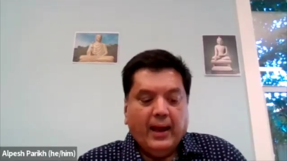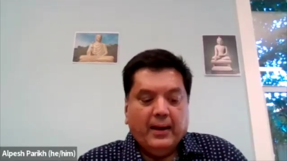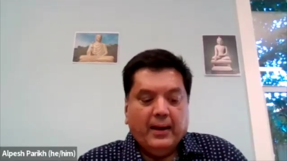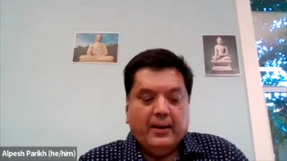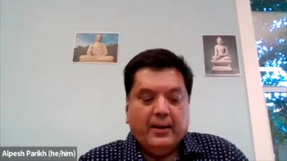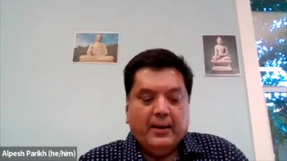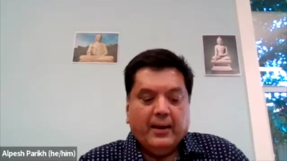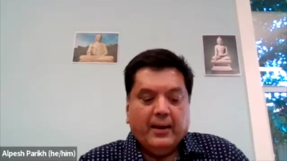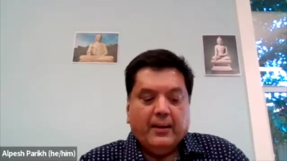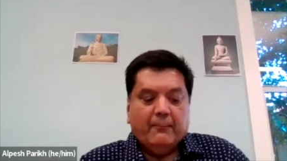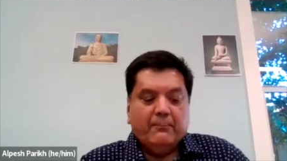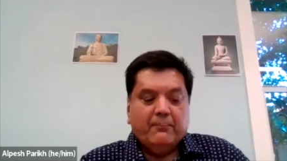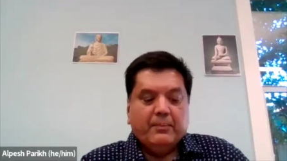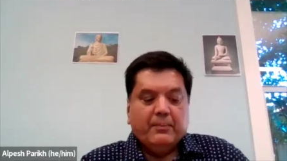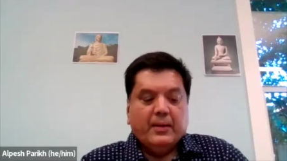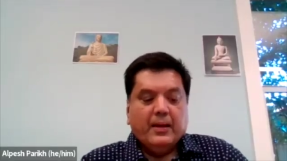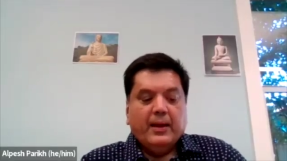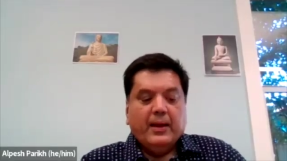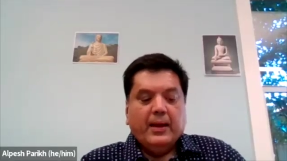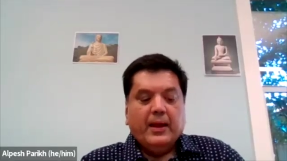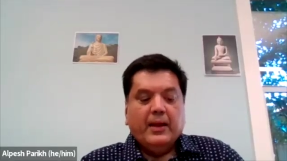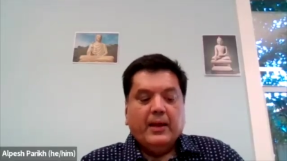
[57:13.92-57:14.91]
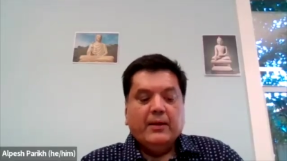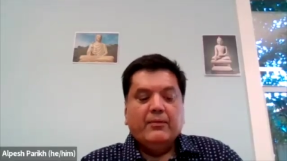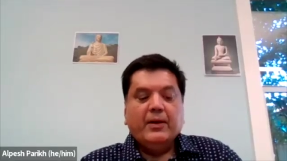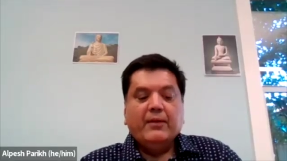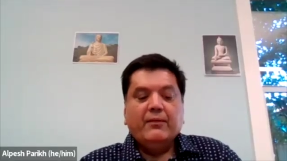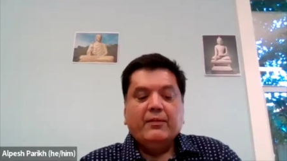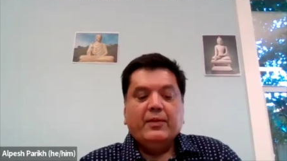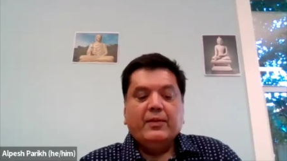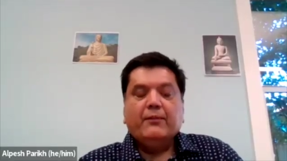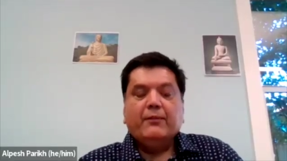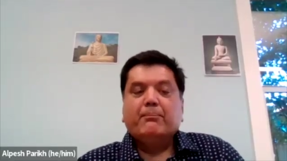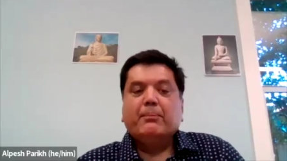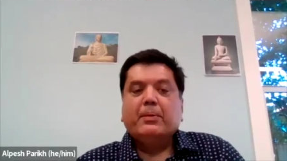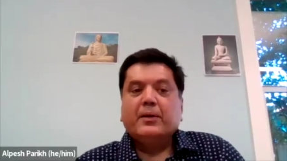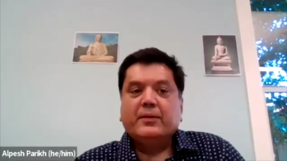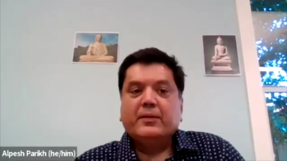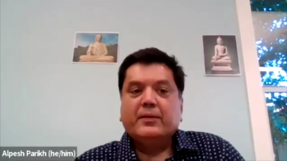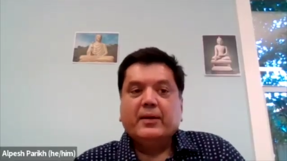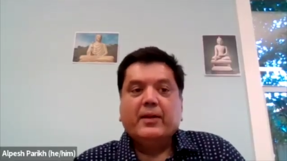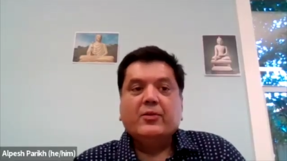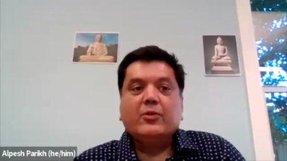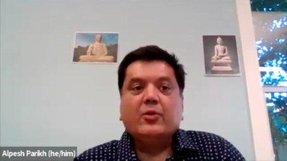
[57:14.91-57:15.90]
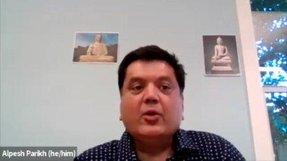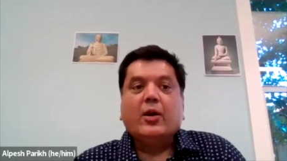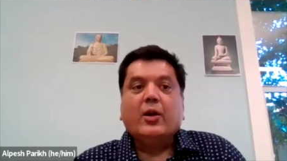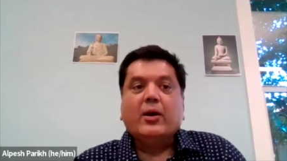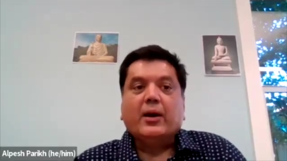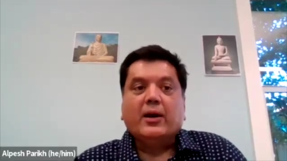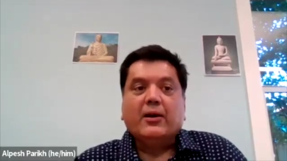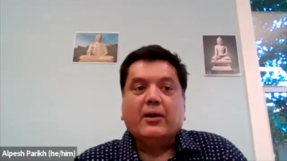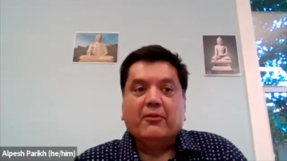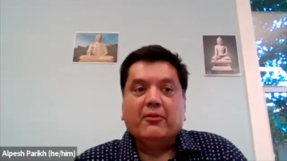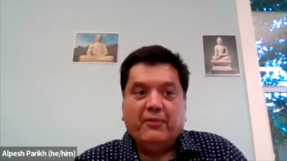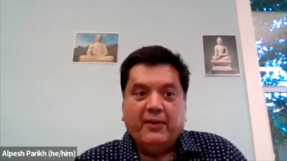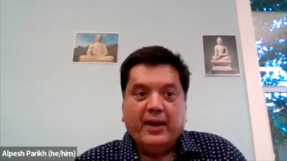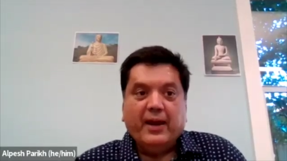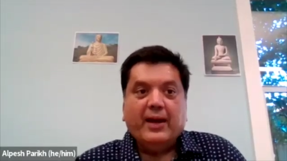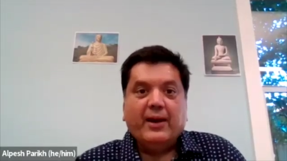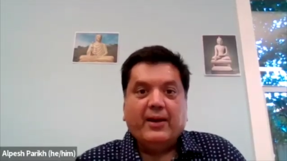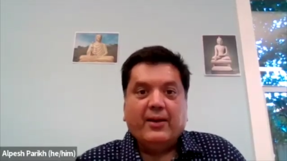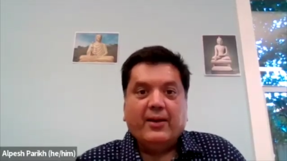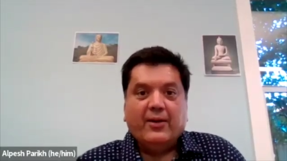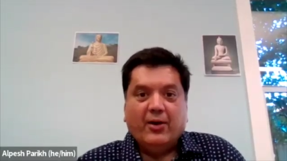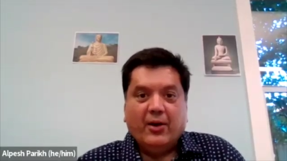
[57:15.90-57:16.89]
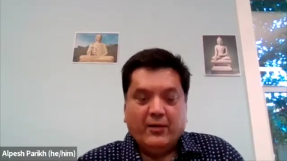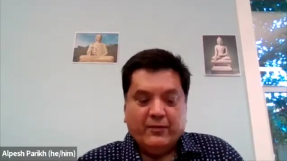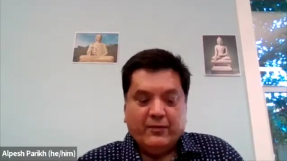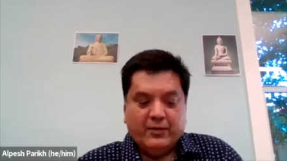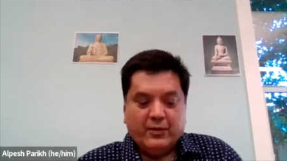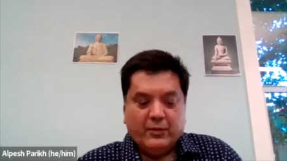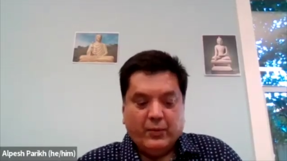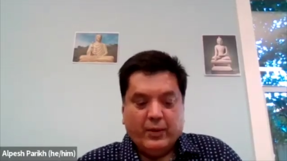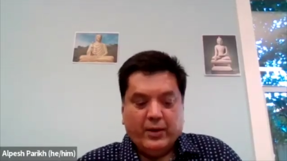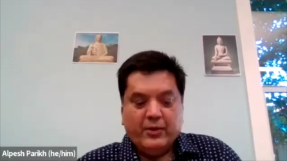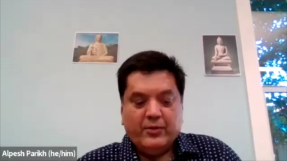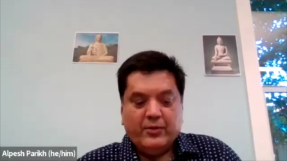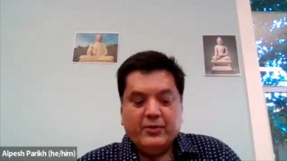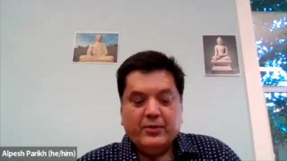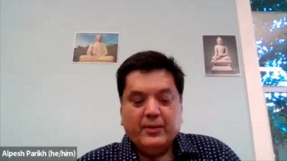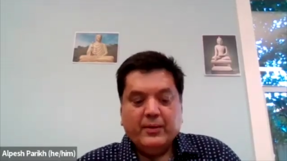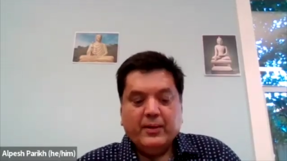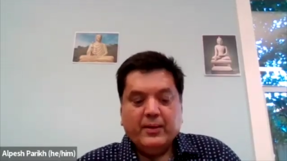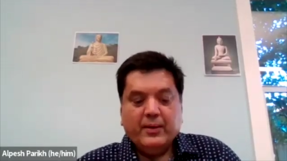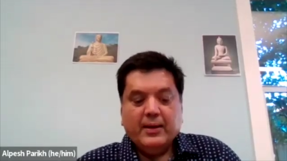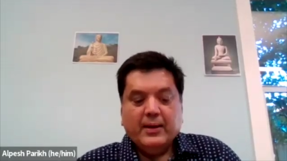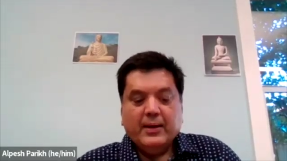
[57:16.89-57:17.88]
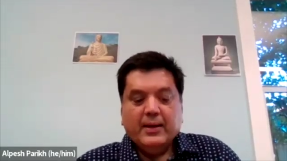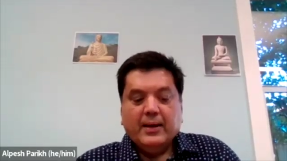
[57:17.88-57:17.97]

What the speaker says: And even if the person is not aware of the wish,